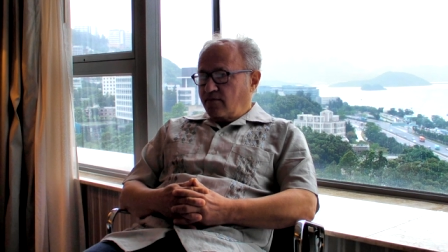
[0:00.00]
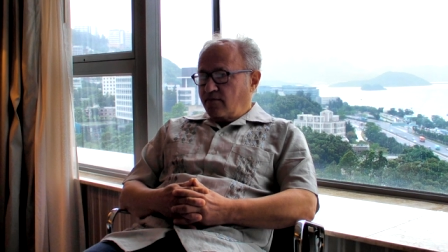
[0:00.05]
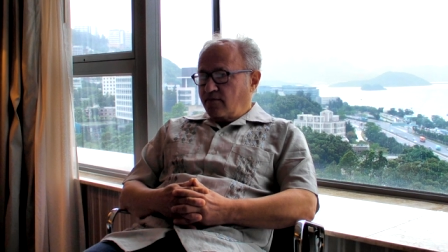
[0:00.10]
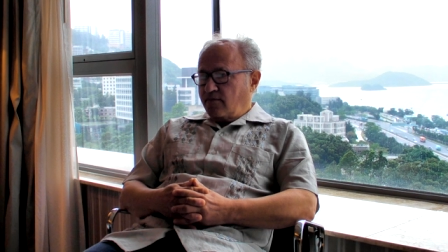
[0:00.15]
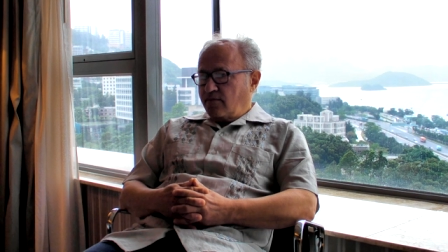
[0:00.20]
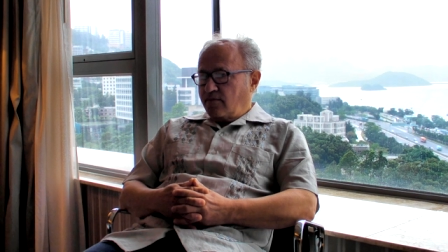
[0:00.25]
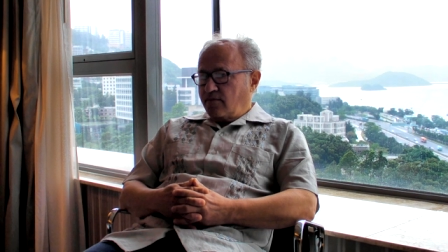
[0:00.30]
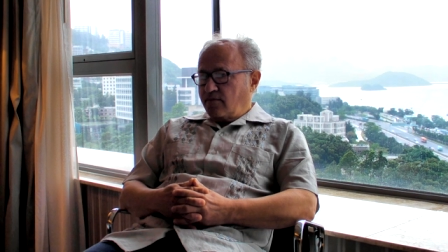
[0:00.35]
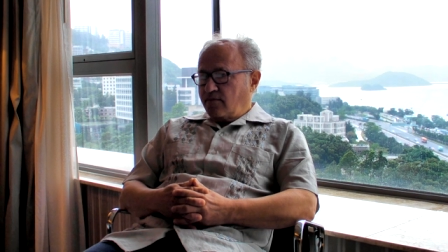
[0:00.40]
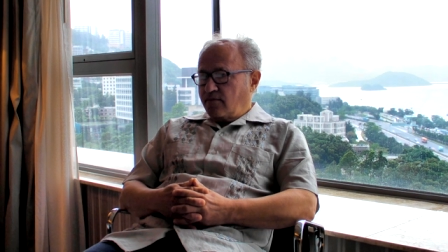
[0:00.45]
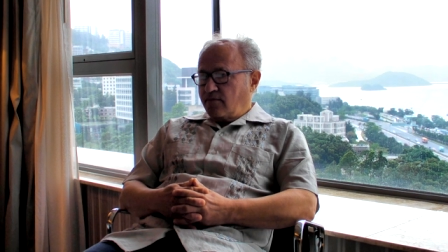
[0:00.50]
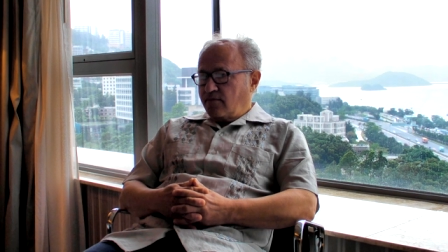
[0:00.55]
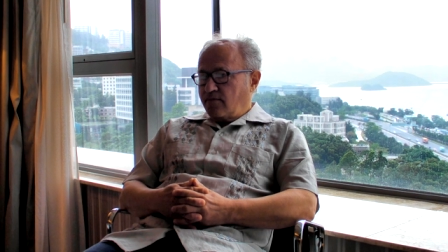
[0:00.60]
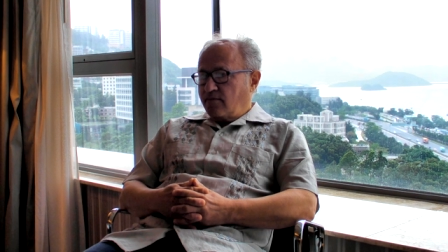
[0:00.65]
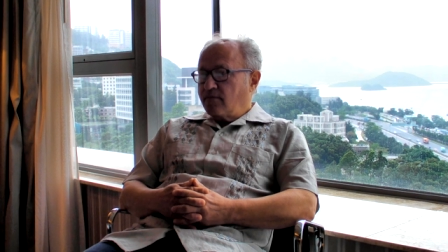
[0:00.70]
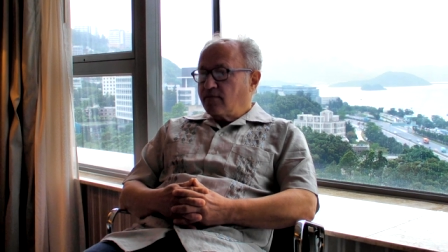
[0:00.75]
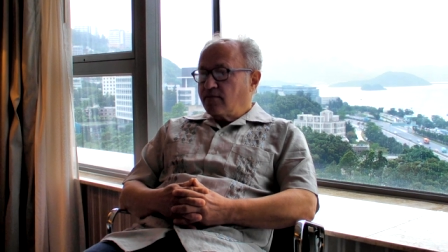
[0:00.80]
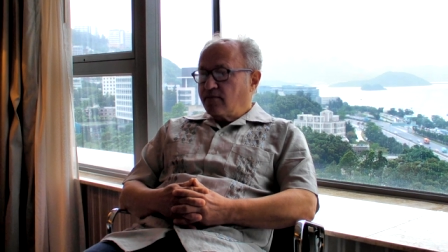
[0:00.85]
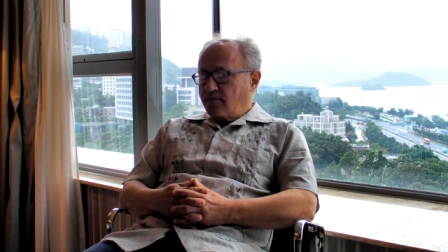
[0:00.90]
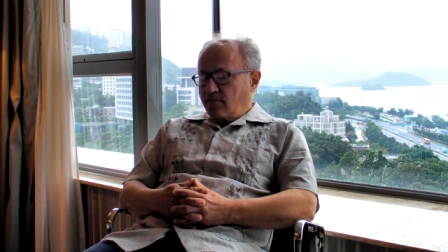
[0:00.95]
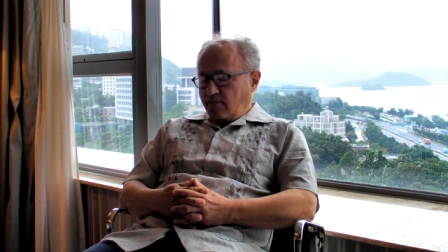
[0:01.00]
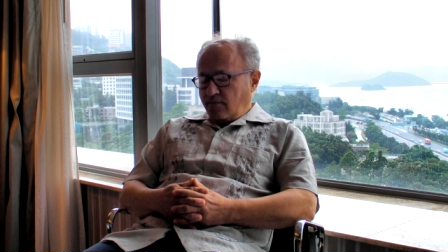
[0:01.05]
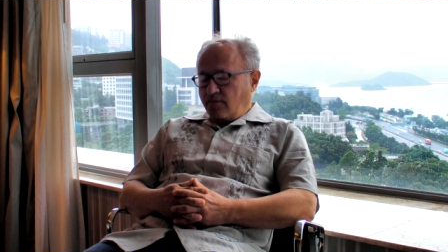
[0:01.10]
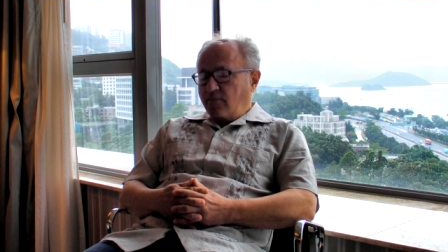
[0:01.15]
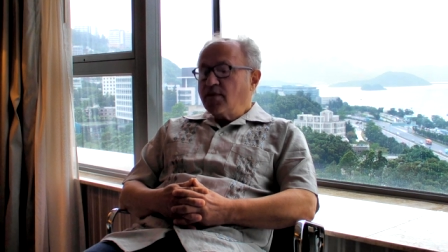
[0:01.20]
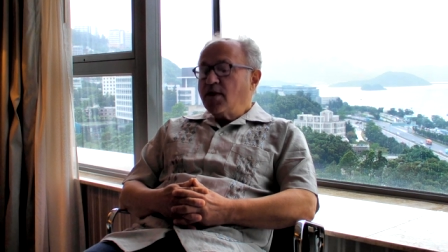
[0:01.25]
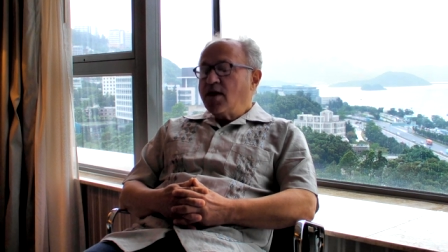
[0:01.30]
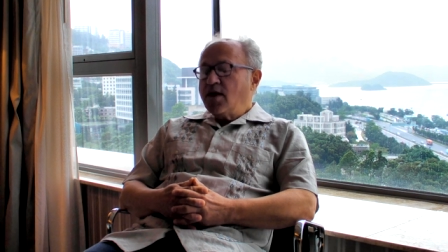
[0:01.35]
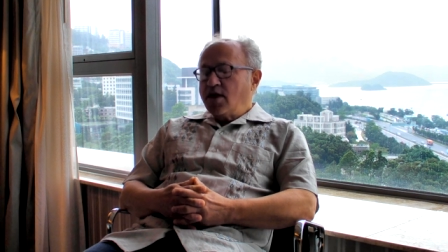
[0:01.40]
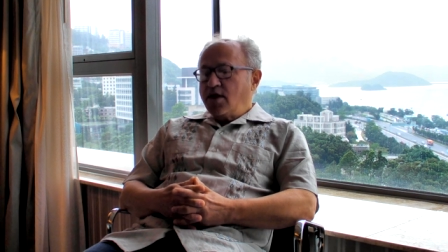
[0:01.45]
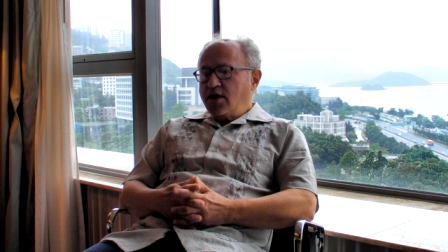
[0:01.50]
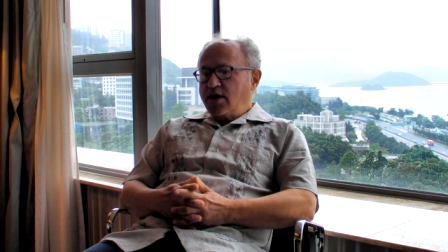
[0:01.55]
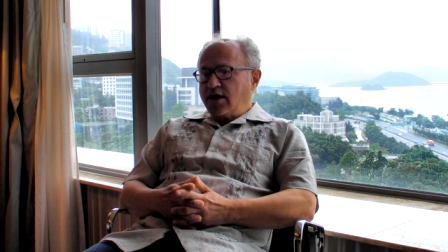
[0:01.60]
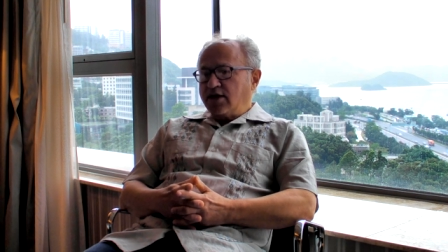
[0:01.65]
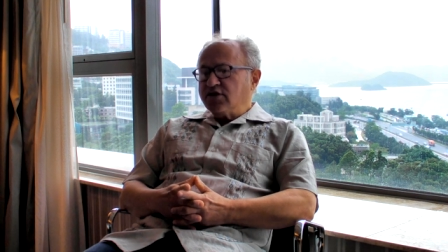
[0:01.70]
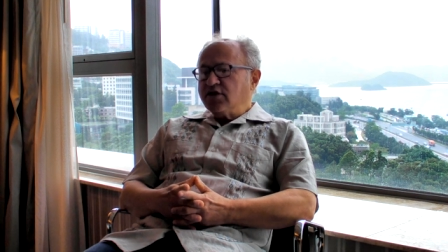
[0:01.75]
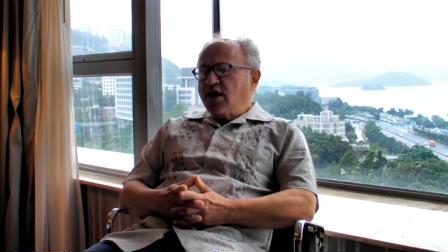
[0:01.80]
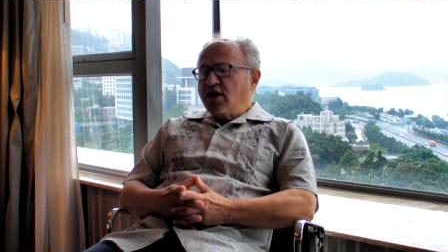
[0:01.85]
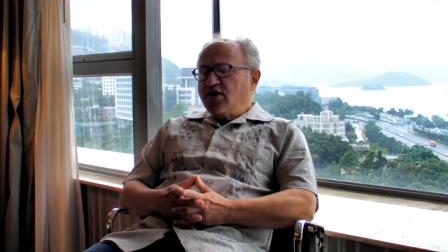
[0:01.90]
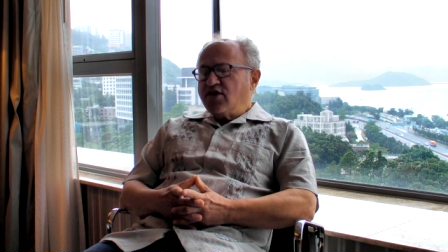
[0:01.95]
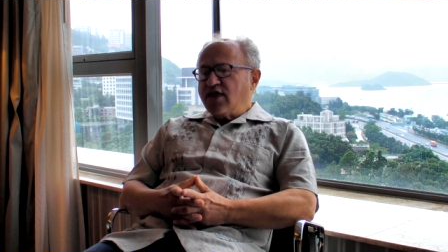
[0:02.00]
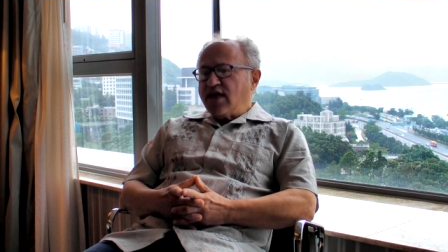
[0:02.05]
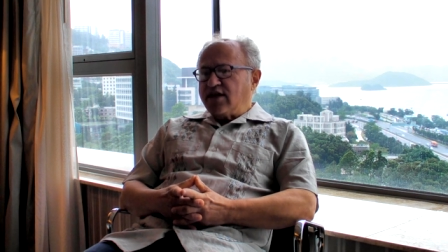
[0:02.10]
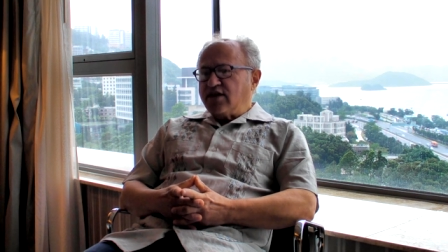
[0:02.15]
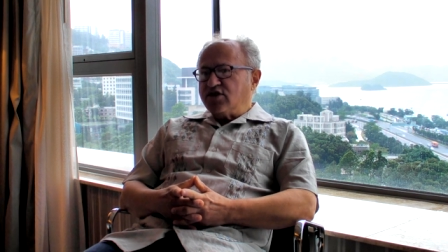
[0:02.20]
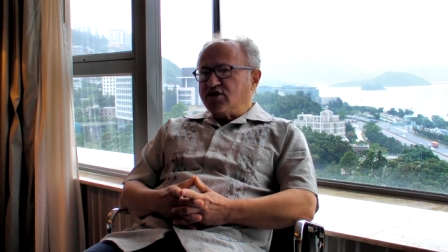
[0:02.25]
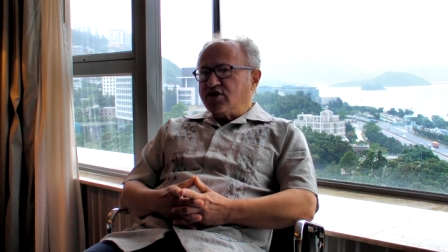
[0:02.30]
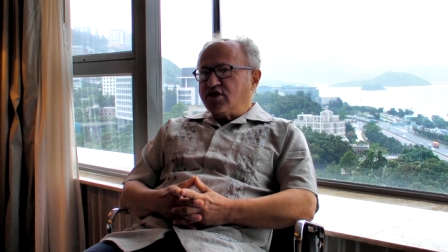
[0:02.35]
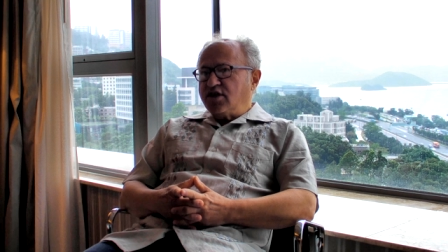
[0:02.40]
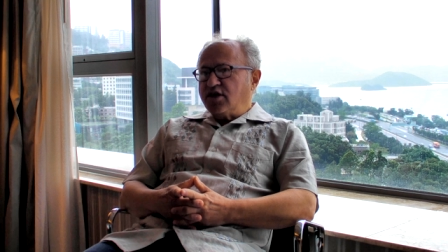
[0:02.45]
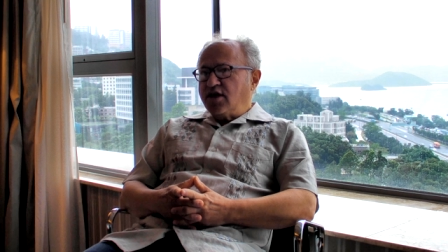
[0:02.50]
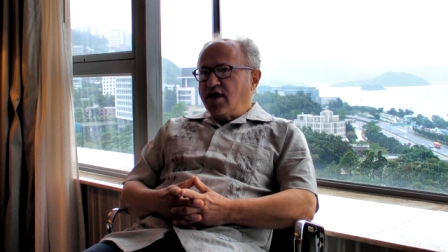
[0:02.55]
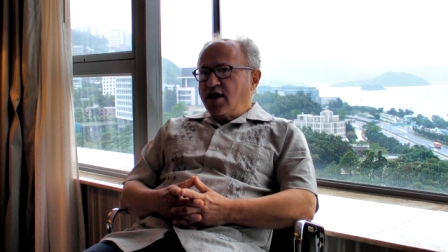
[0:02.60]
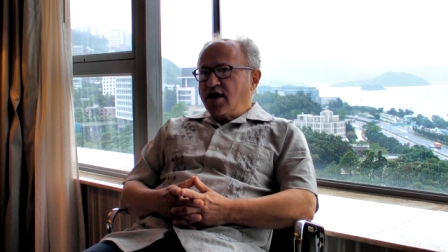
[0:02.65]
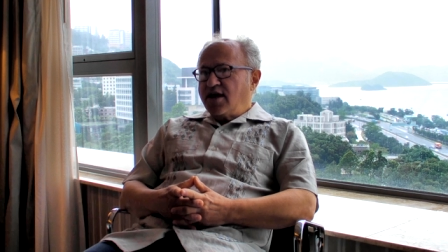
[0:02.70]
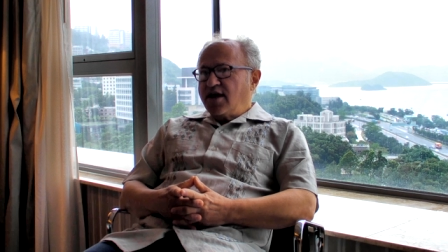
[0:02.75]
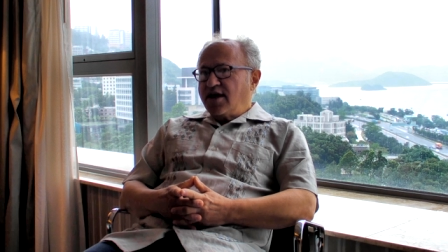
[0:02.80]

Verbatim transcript: actually up to the market. Yeah, that is the.